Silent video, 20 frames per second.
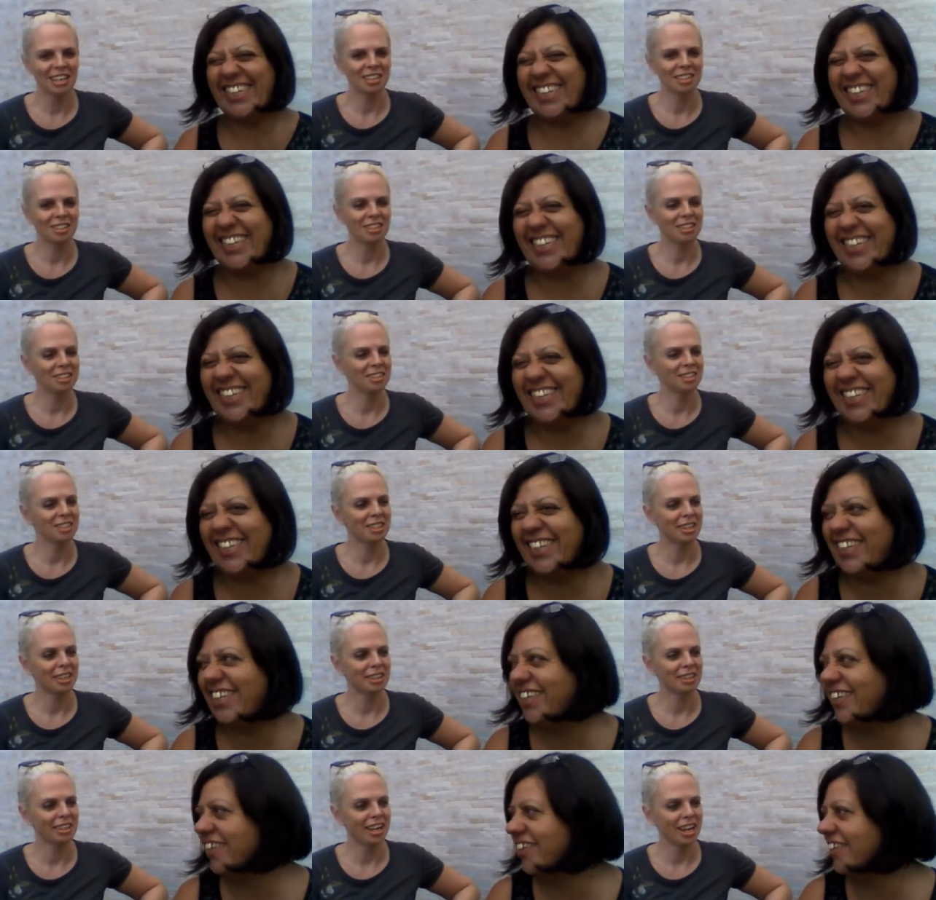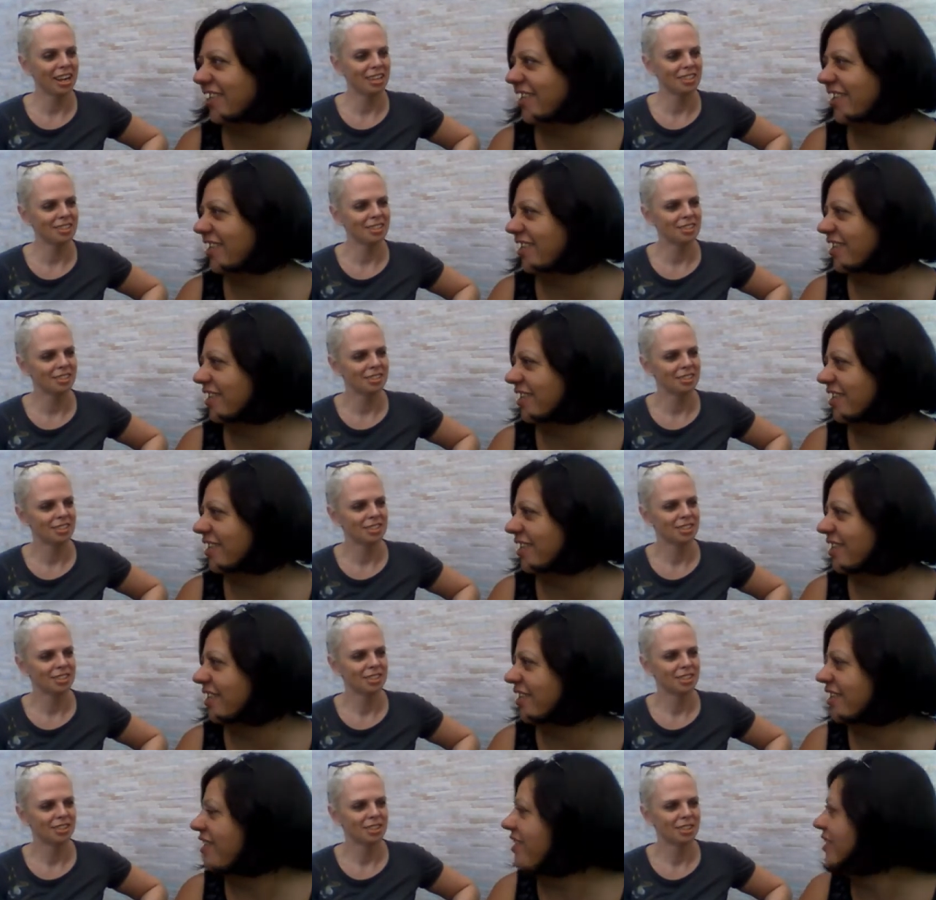Speaker 1: is, it a test?
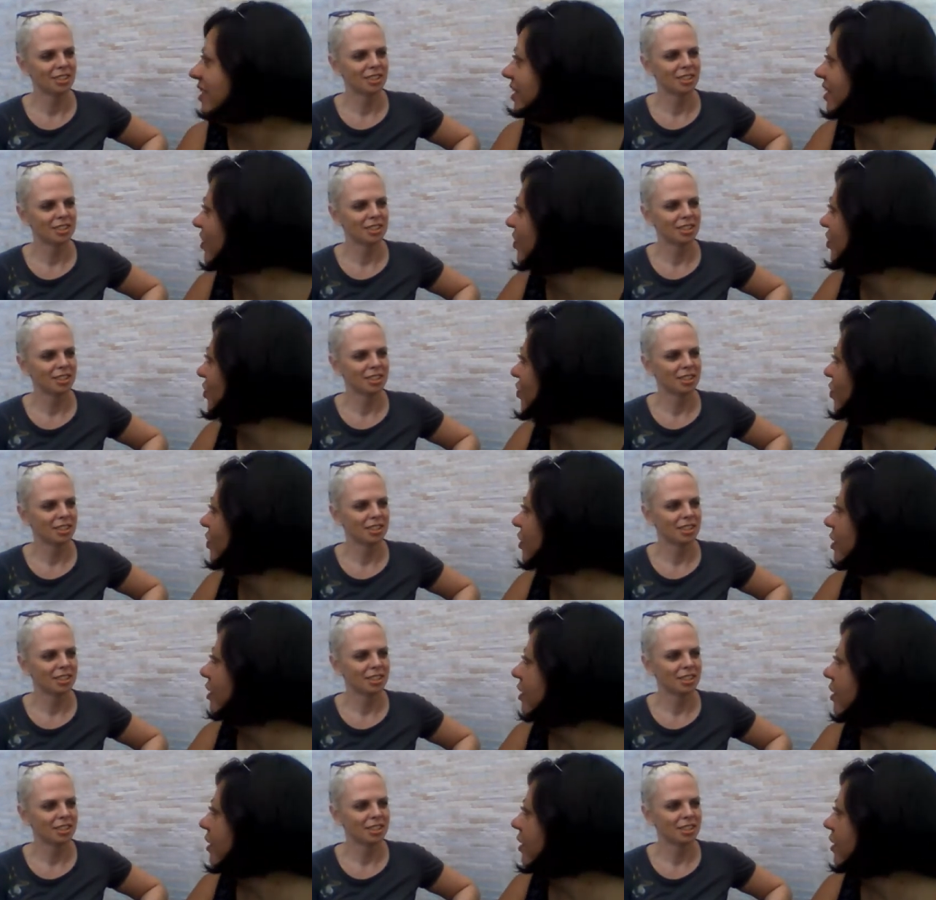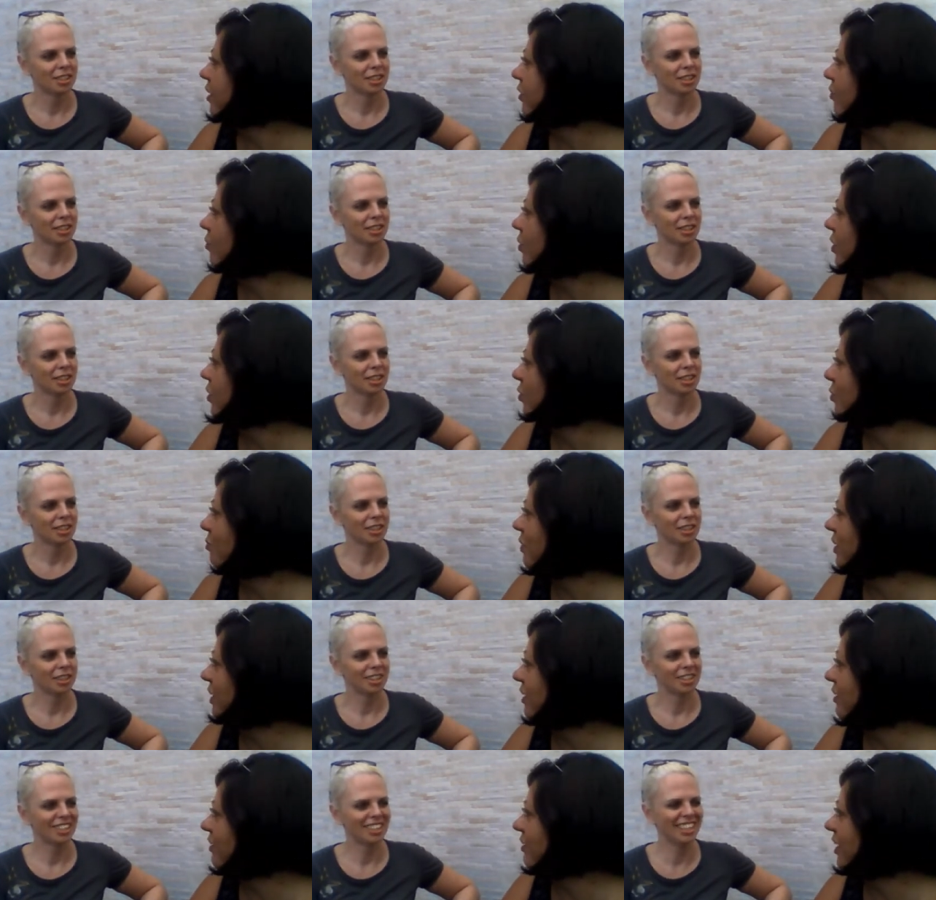What do you
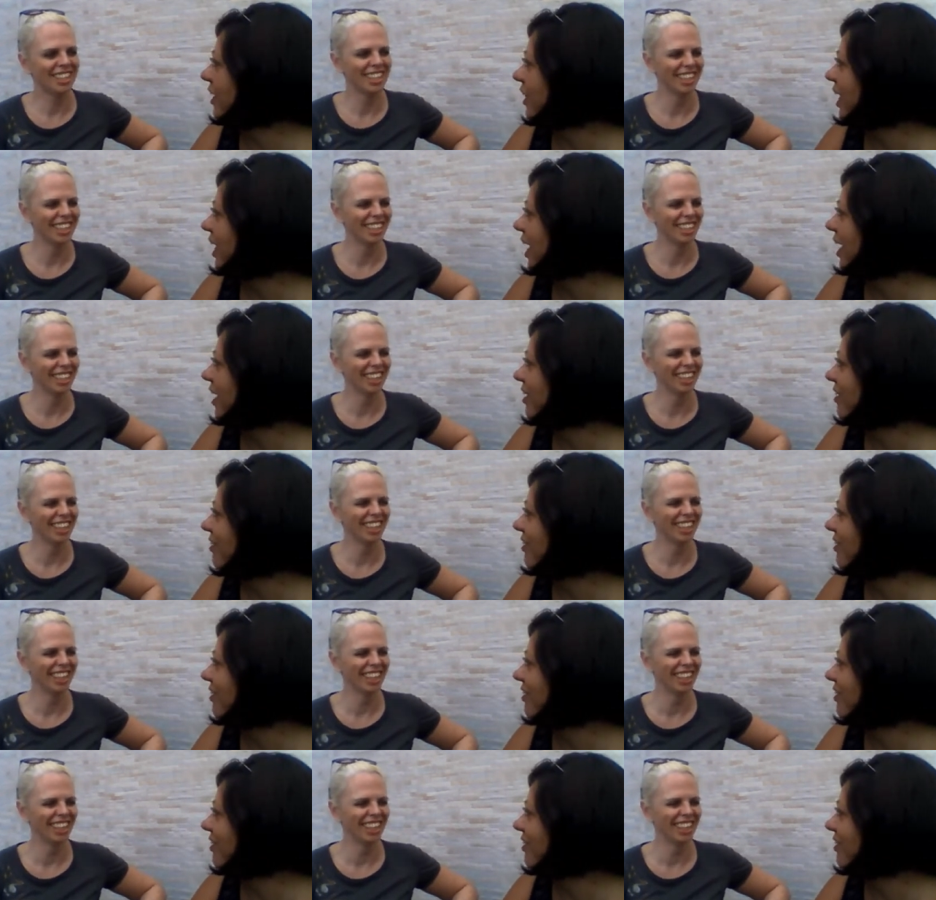mean, is it a test?